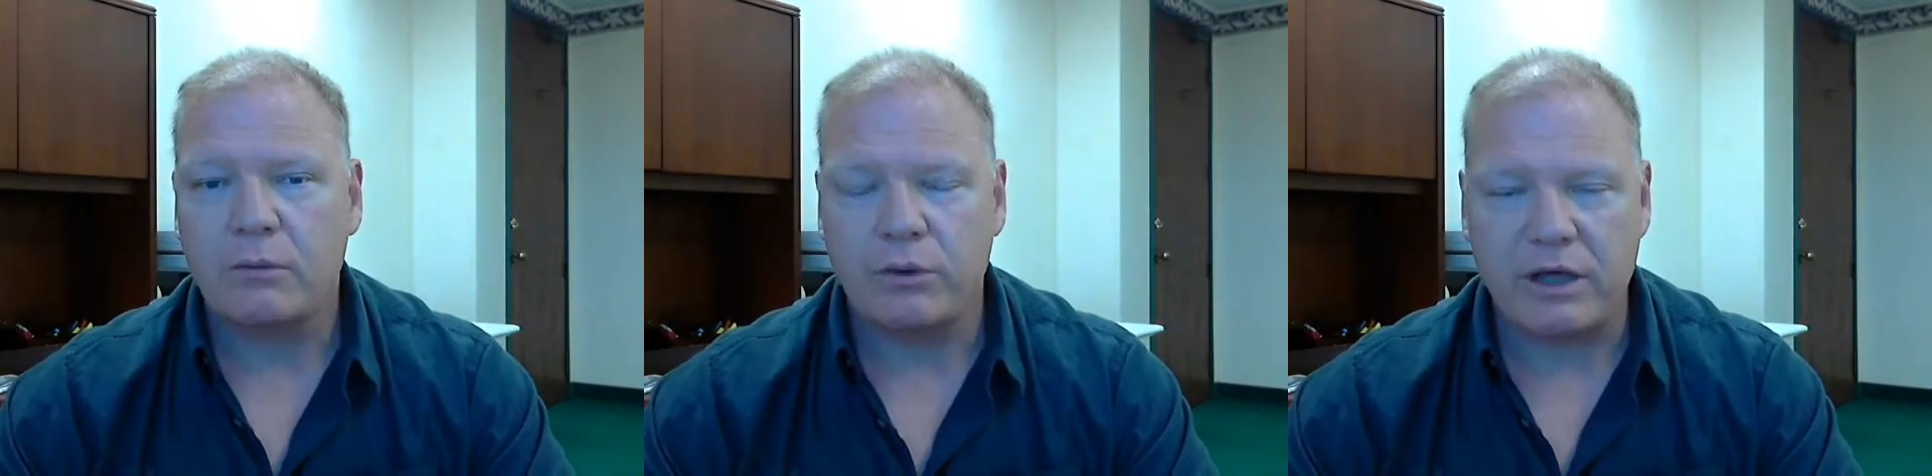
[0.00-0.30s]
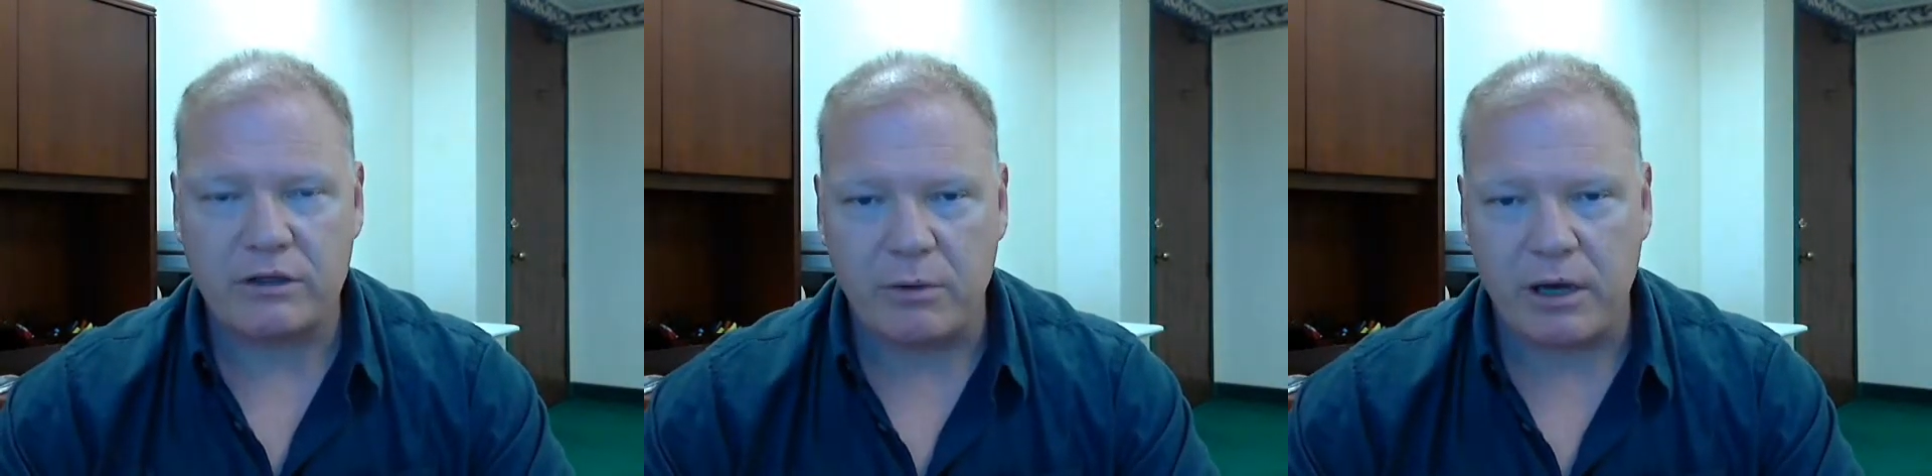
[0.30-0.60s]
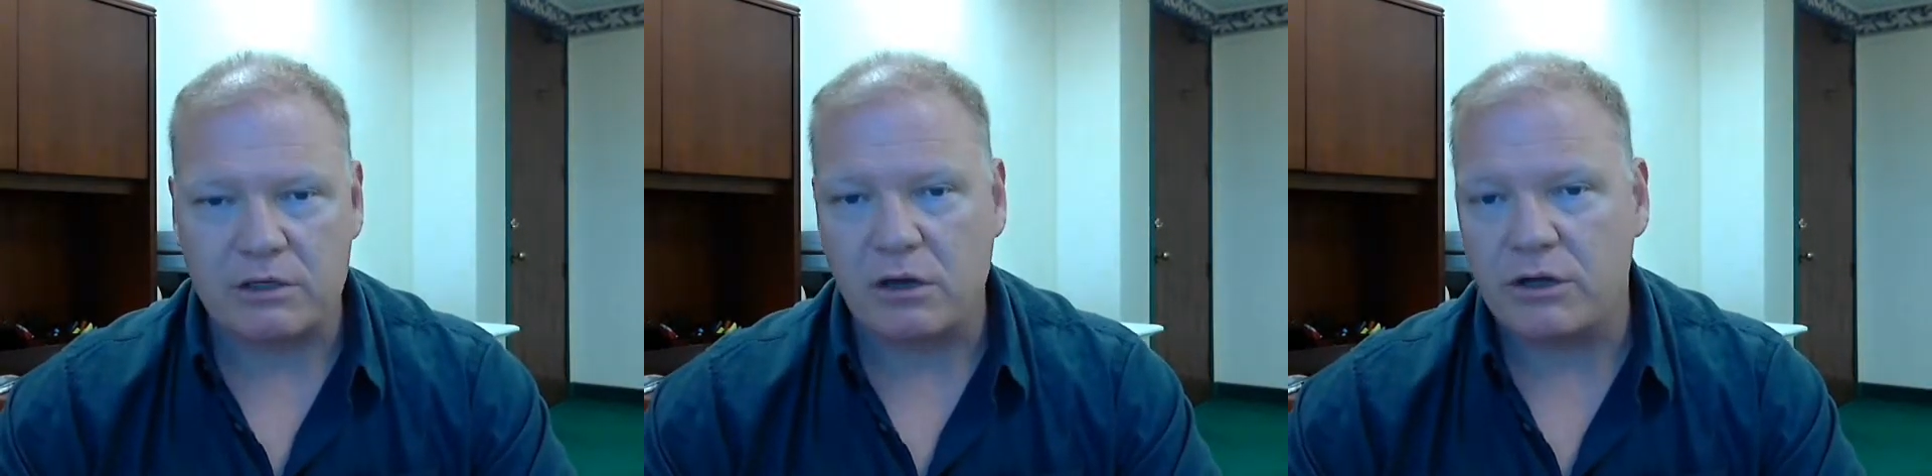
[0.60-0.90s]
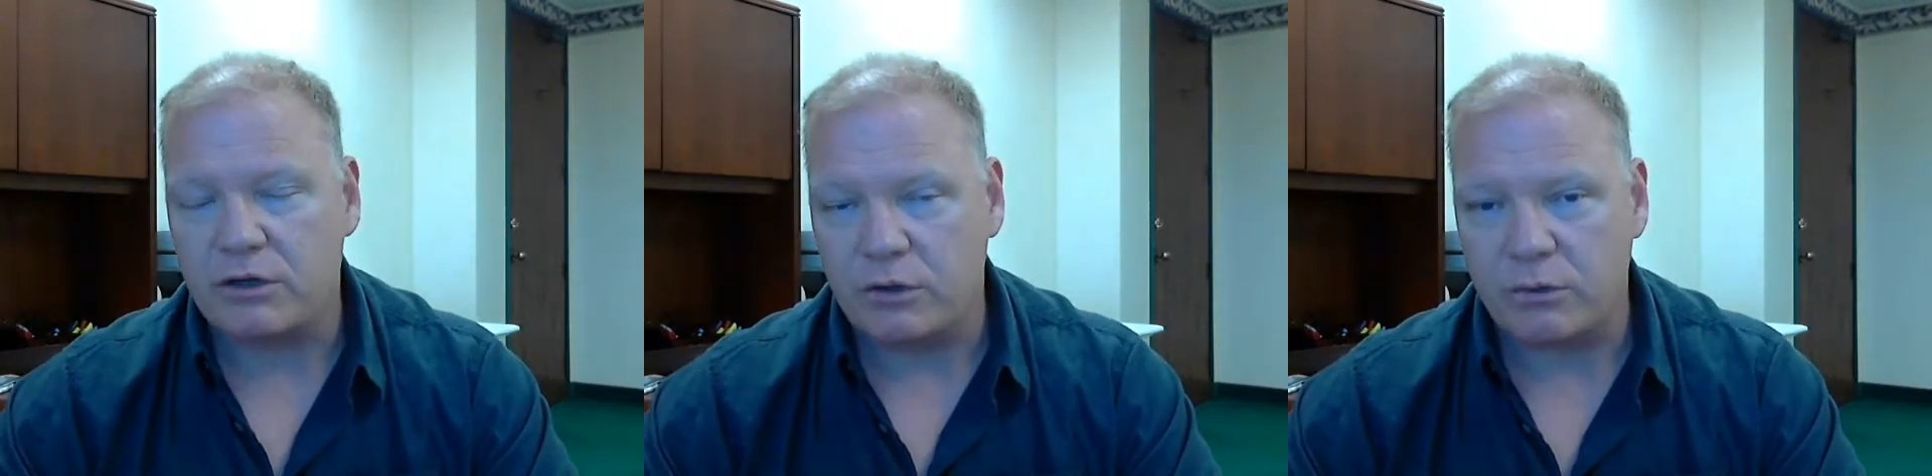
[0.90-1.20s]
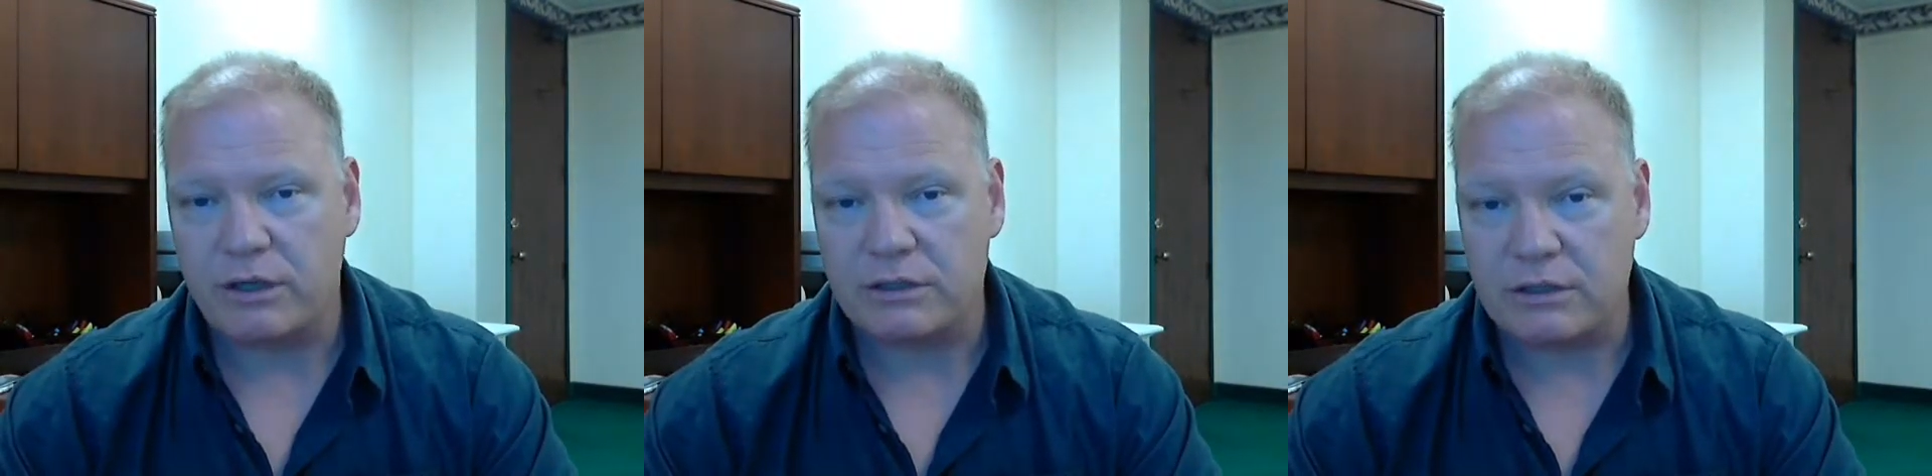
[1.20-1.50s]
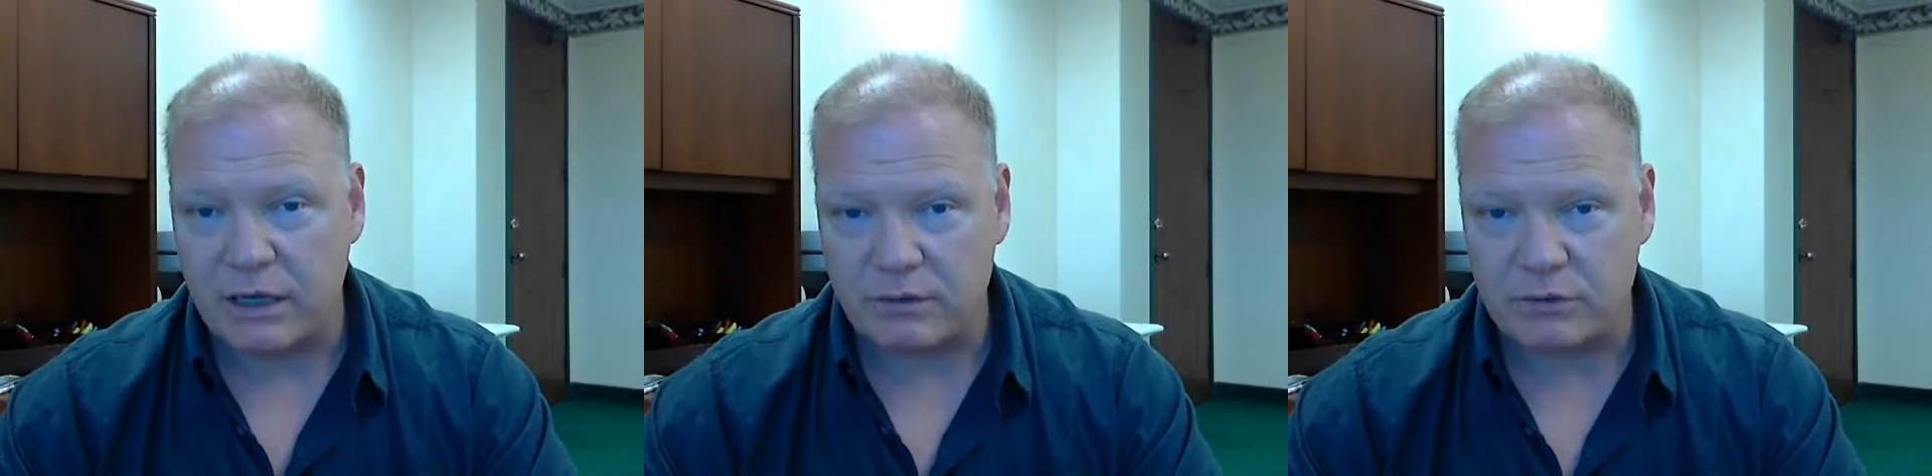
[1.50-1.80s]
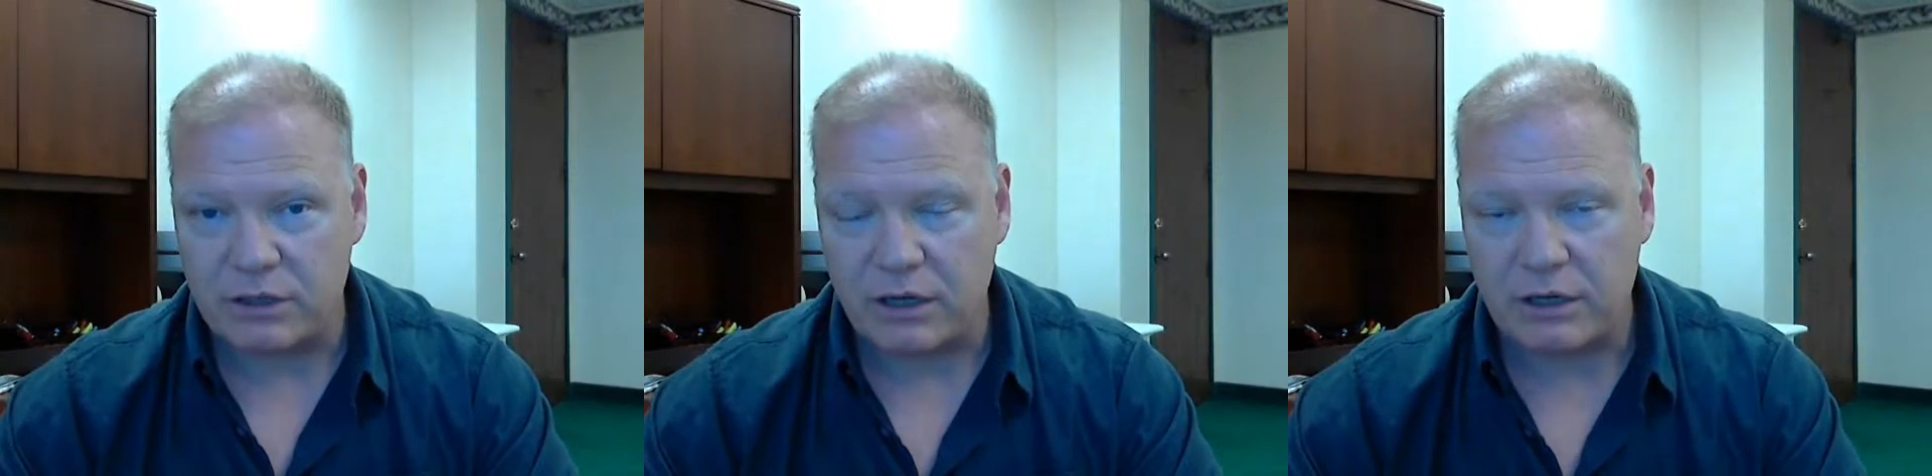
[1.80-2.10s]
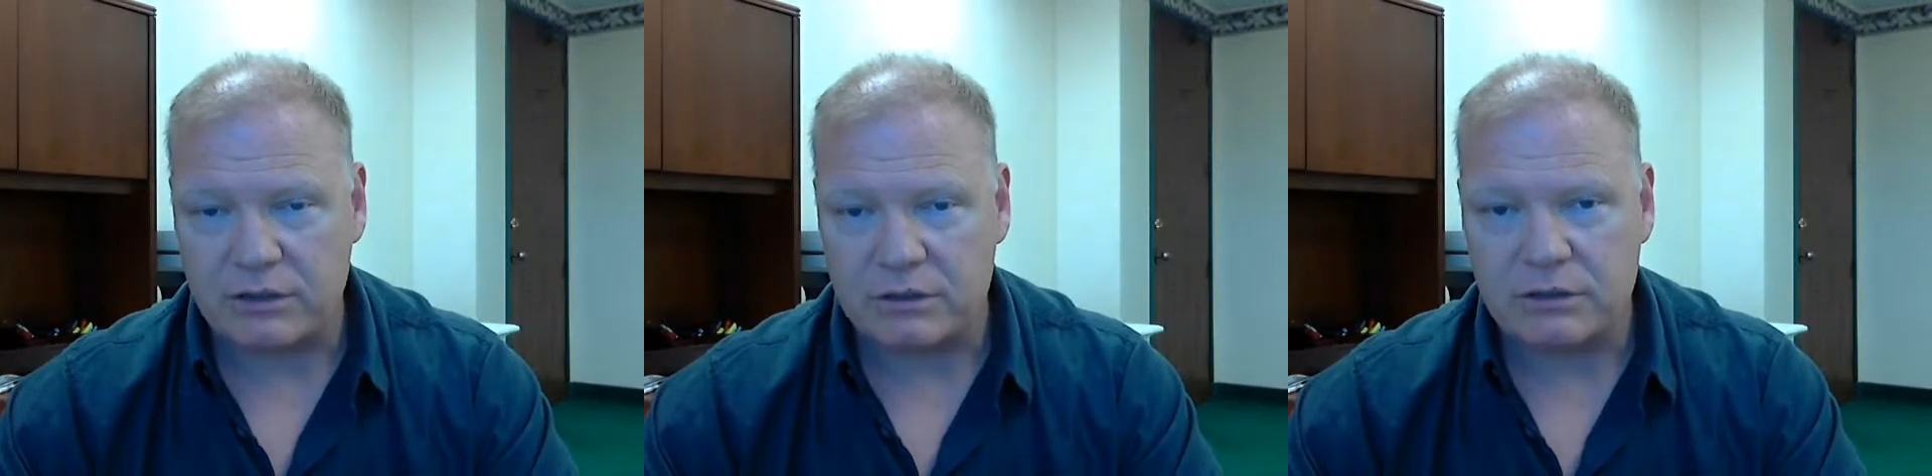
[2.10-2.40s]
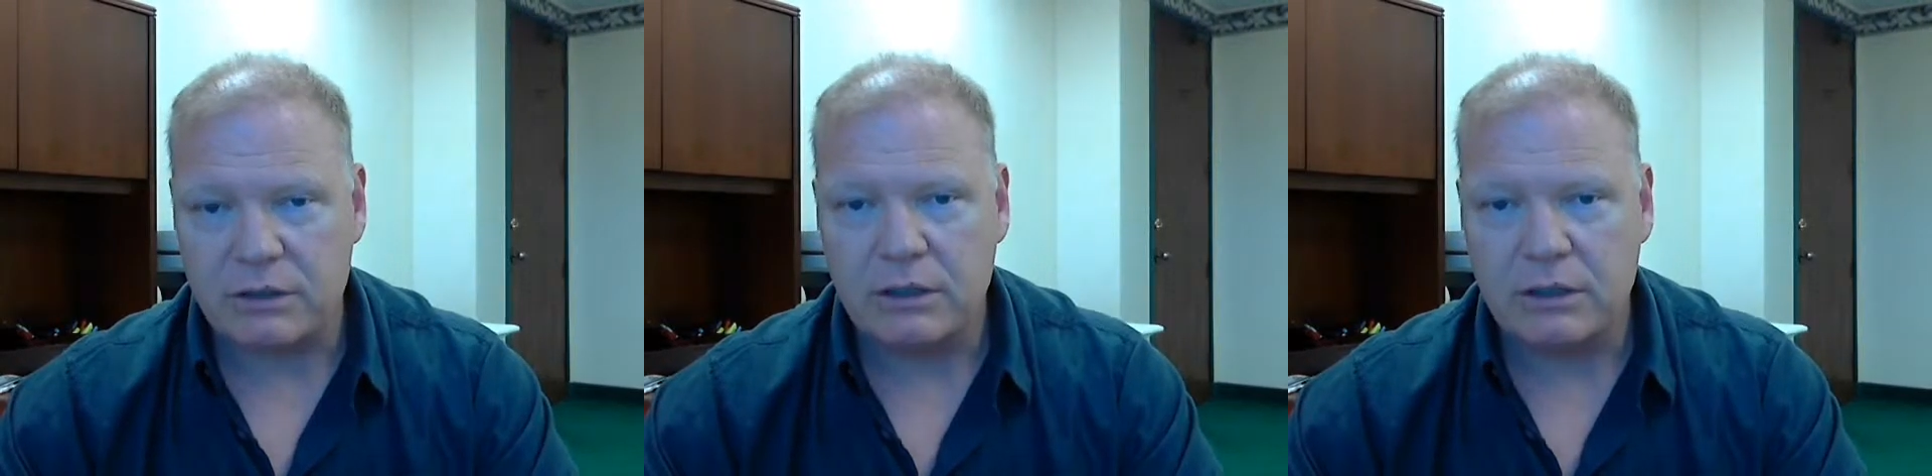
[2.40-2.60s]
Without the mileage log, you don't get to take those deductions.